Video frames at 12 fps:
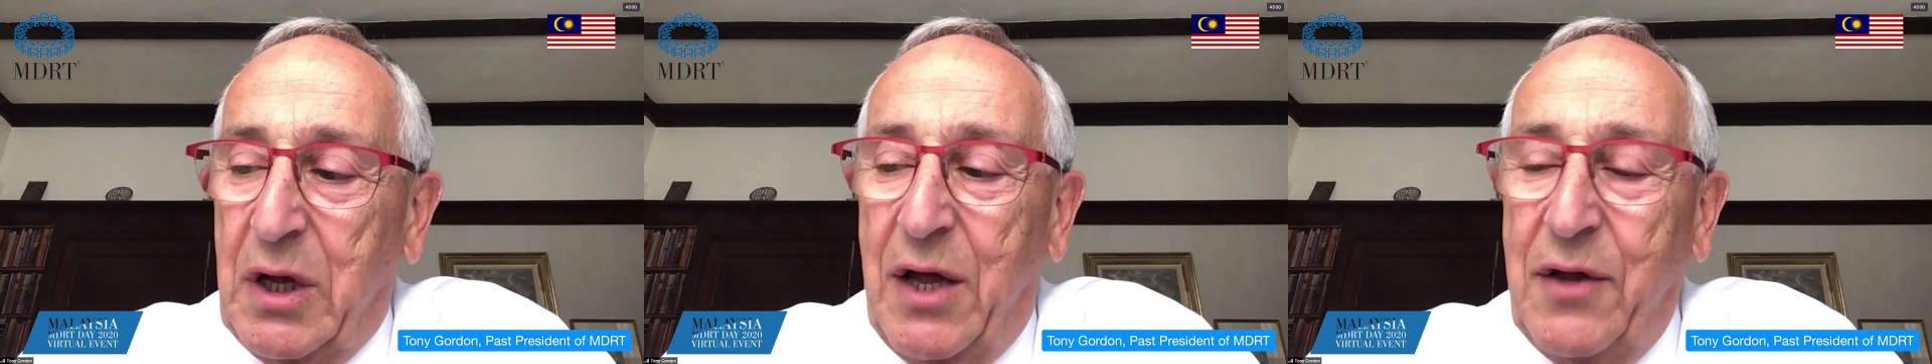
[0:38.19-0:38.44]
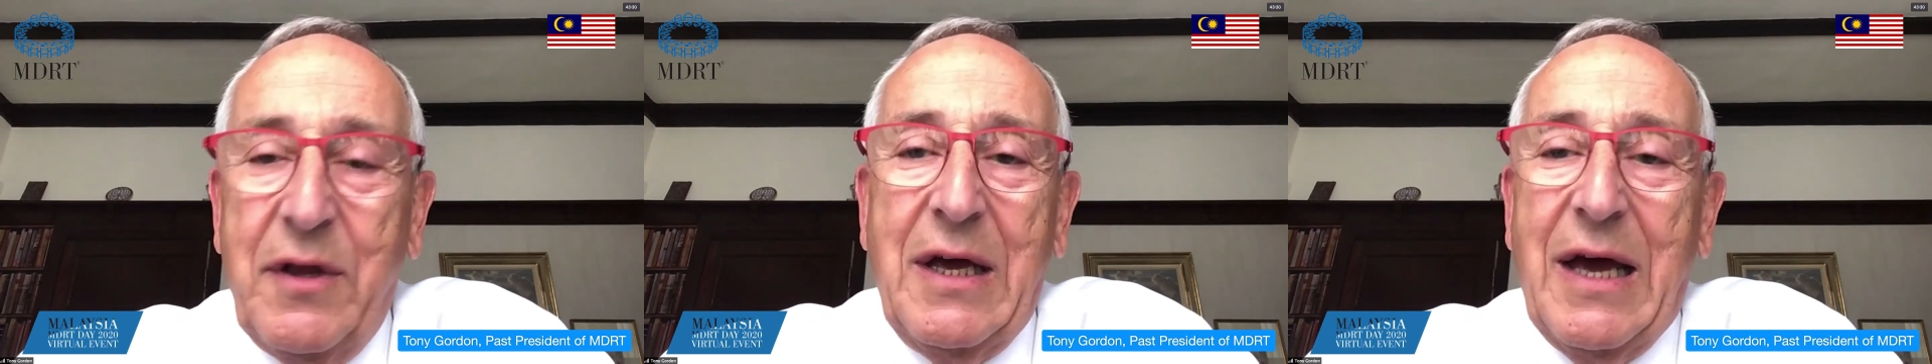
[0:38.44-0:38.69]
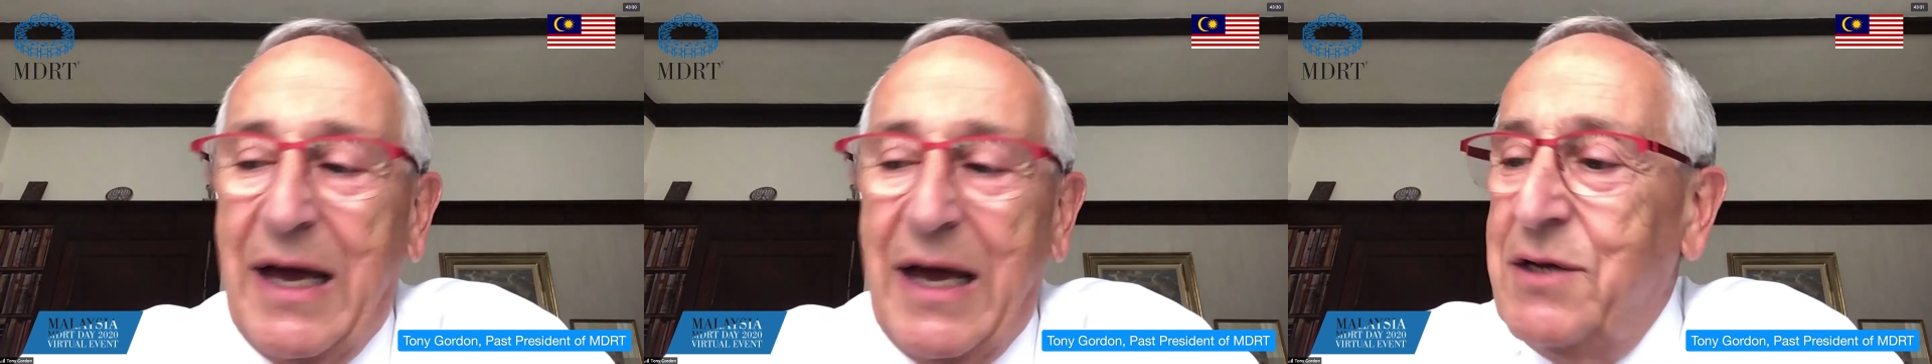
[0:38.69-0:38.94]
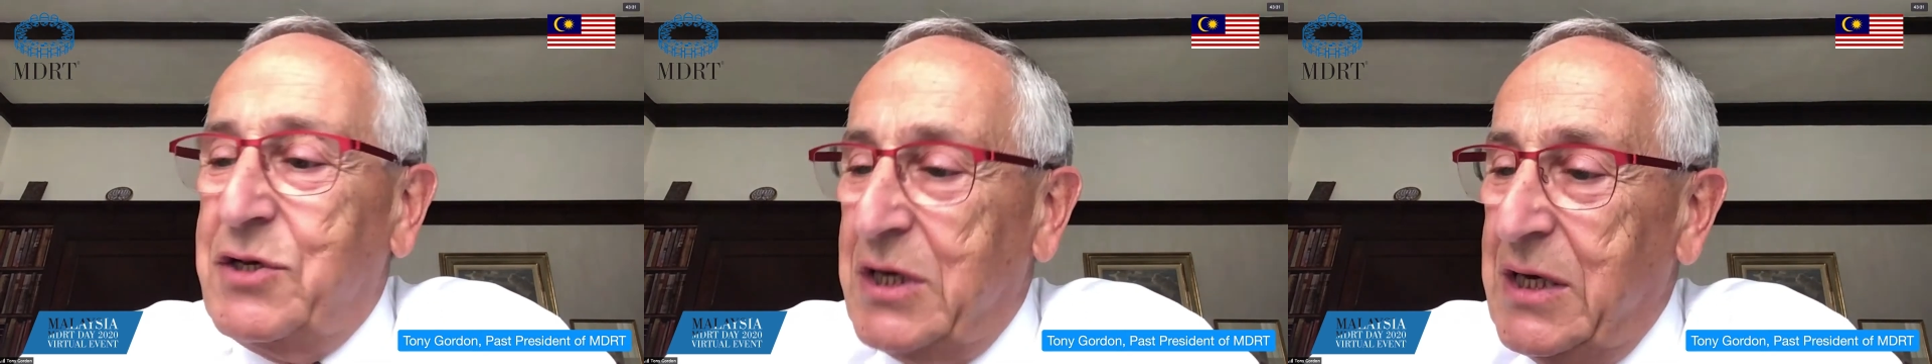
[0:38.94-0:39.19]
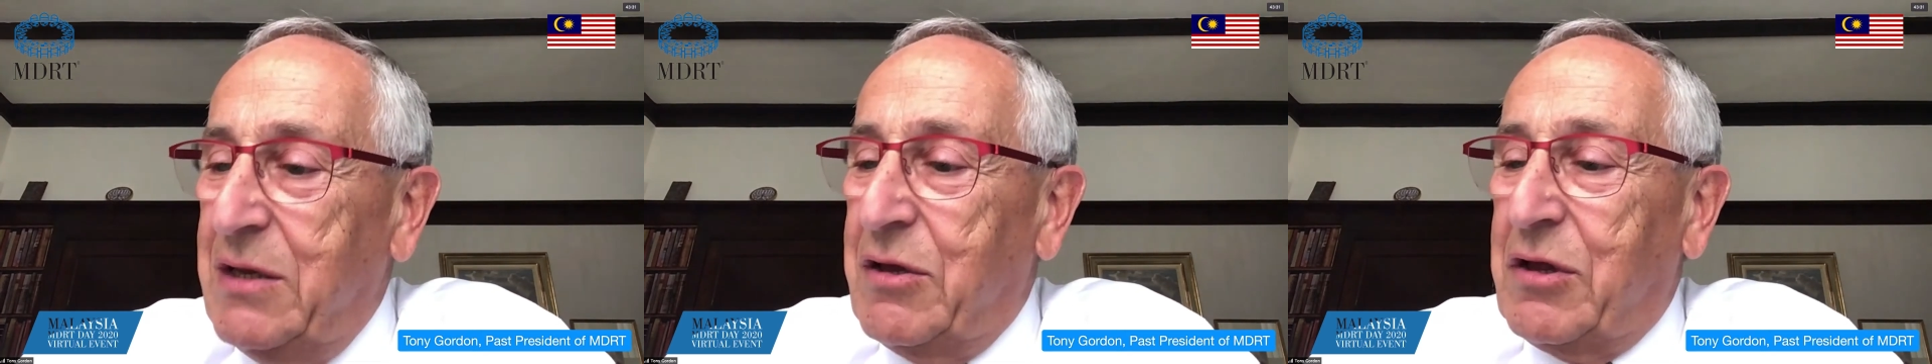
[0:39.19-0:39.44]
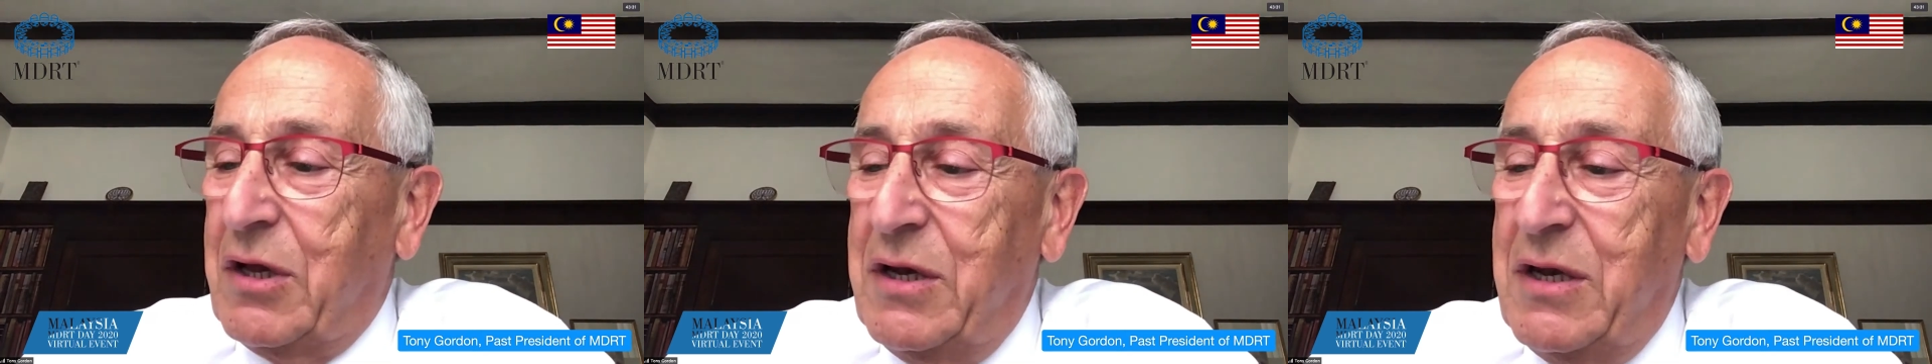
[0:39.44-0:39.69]
on the 18th
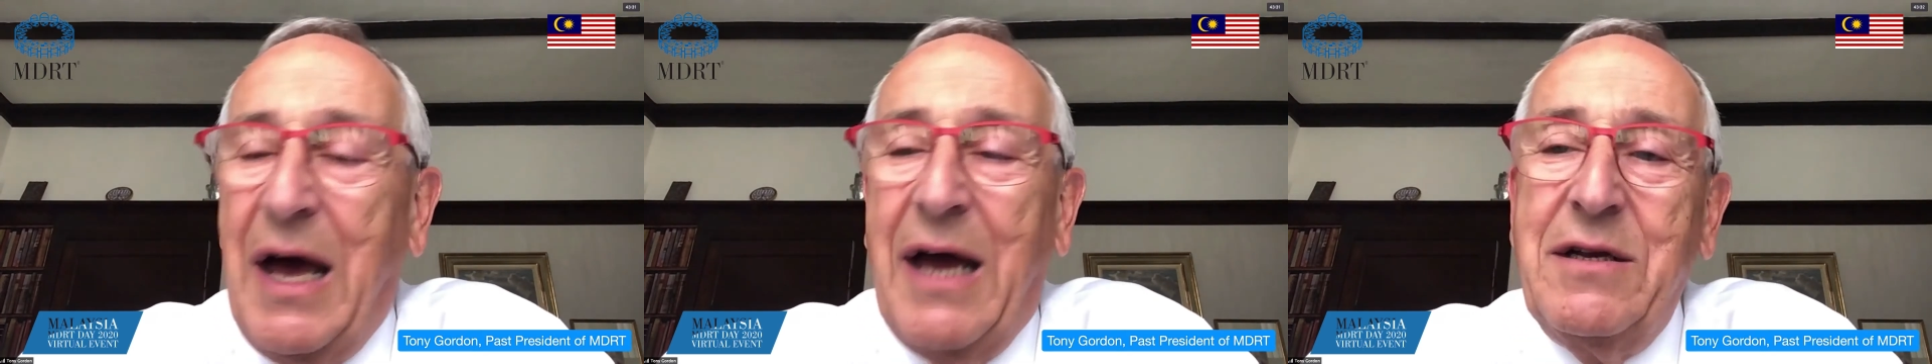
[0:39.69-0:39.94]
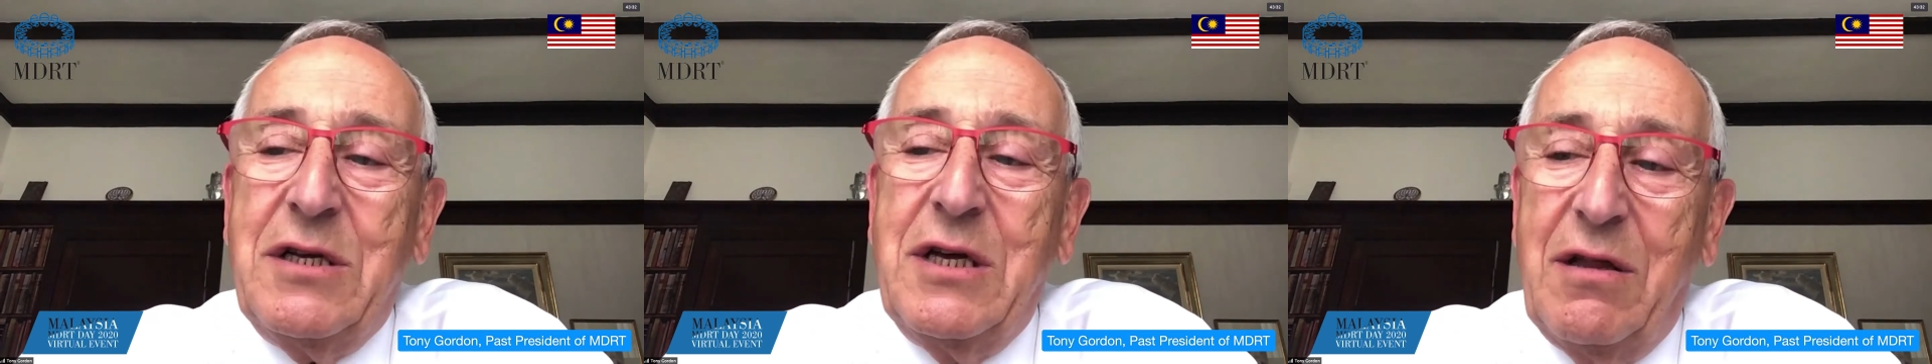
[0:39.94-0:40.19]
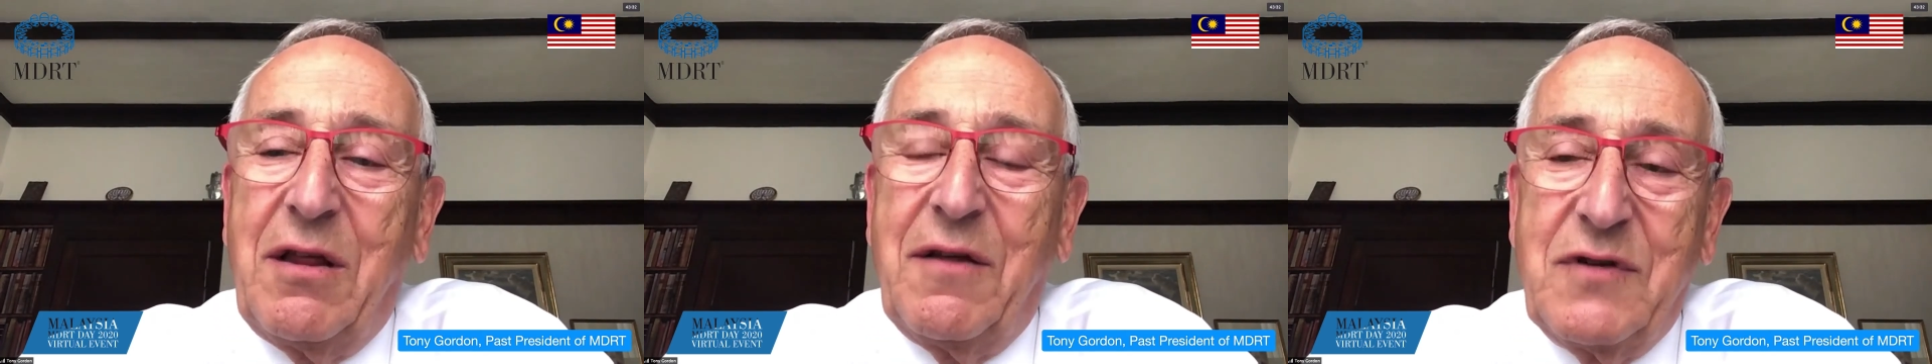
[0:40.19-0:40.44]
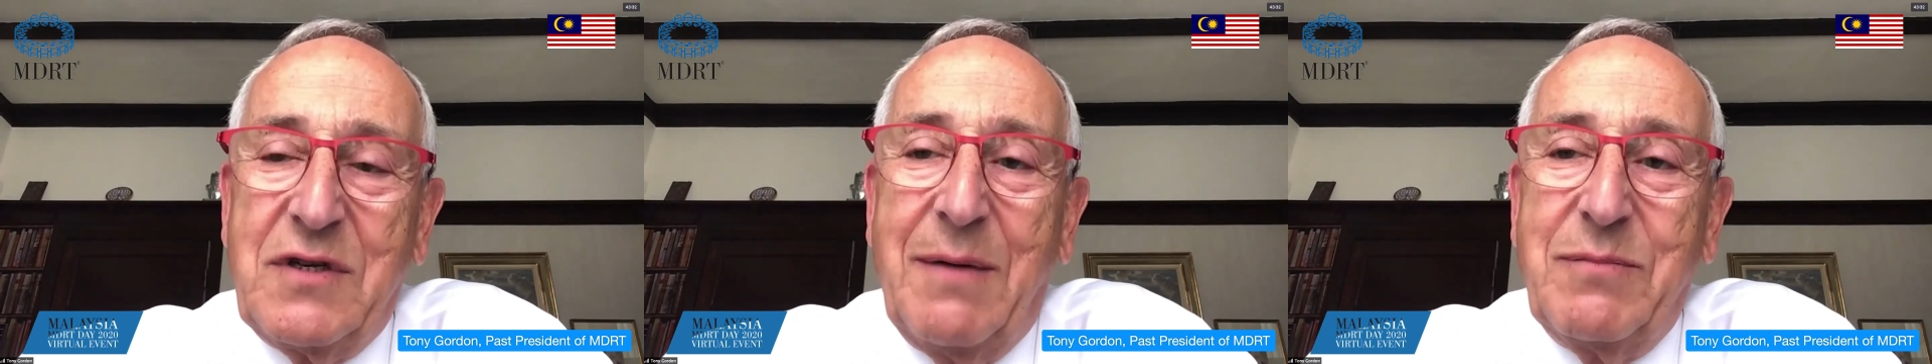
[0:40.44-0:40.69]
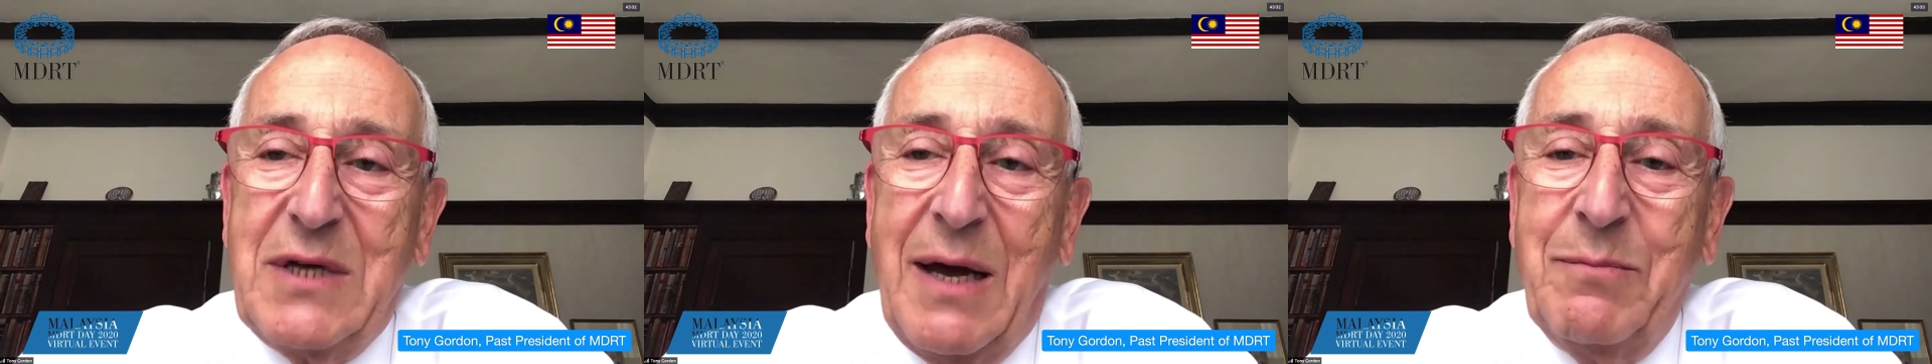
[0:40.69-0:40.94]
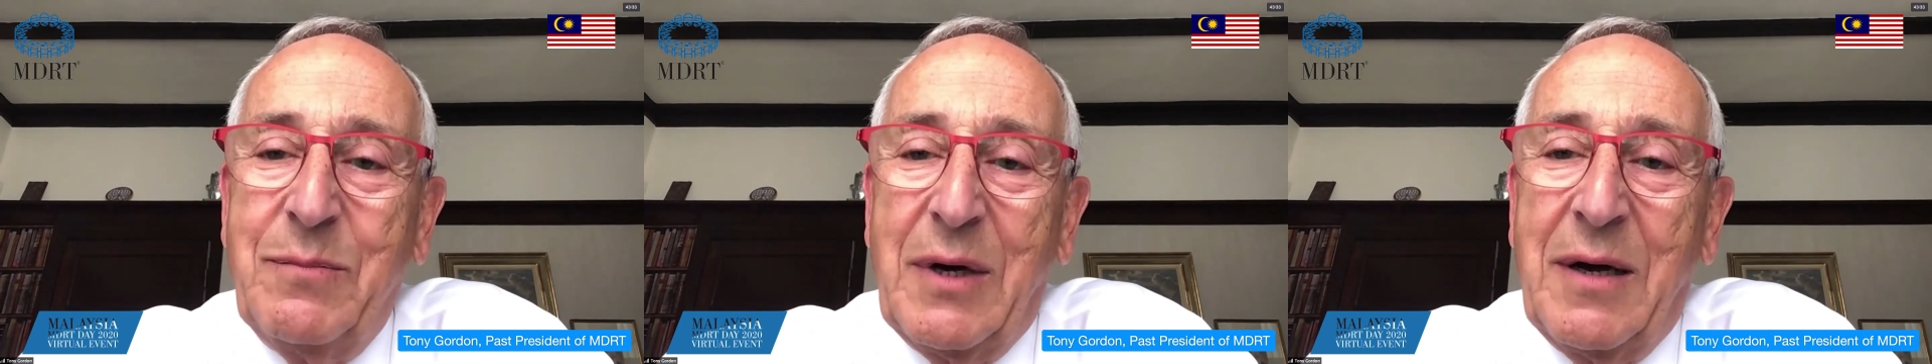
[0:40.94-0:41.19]
and 19th of
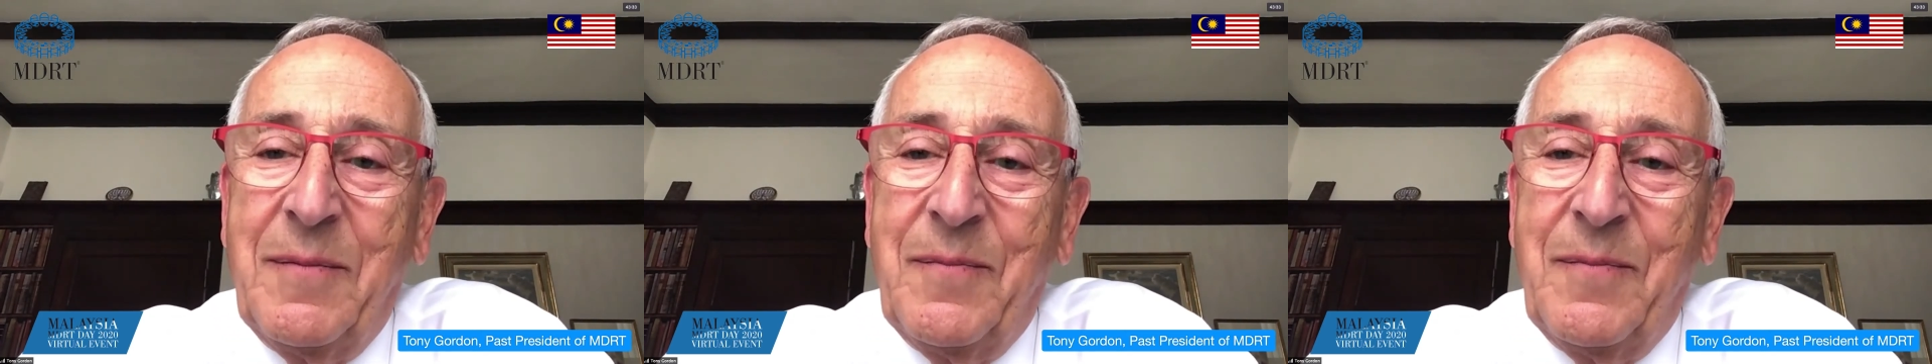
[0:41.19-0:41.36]
September.